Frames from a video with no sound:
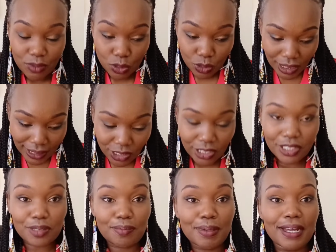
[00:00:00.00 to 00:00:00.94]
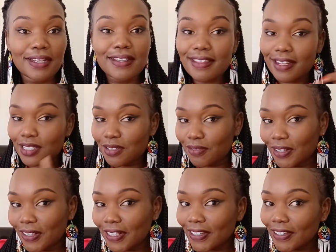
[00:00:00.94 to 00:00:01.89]
to teach in Japan. That's
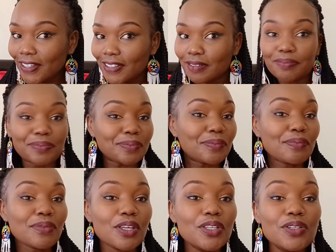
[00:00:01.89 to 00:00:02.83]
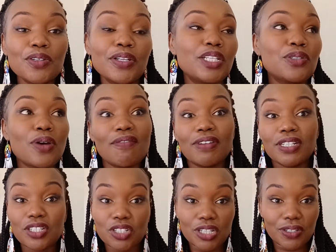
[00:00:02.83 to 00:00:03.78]
very good. You don't need to have a
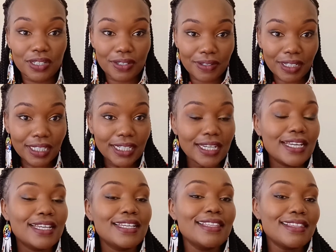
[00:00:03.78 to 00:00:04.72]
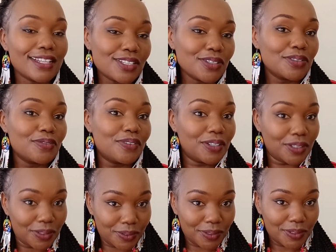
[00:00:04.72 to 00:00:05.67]
teaching degree. That's also
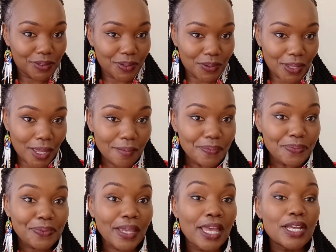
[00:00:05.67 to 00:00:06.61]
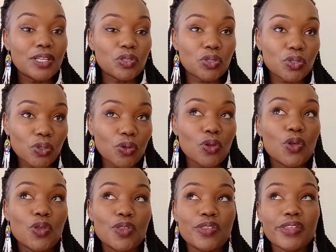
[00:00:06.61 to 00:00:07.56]
very good. Okay.
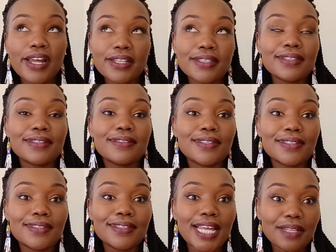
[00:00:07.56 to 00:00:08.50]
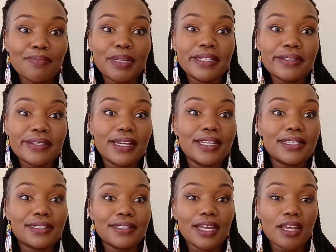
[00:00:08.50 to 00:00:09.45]
So that means
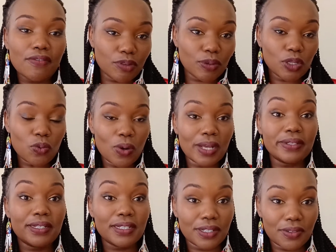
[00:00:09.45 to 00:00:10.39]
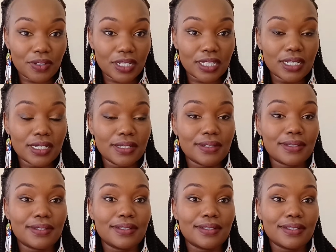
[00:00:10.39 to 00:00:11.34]
that everyone who has a degree is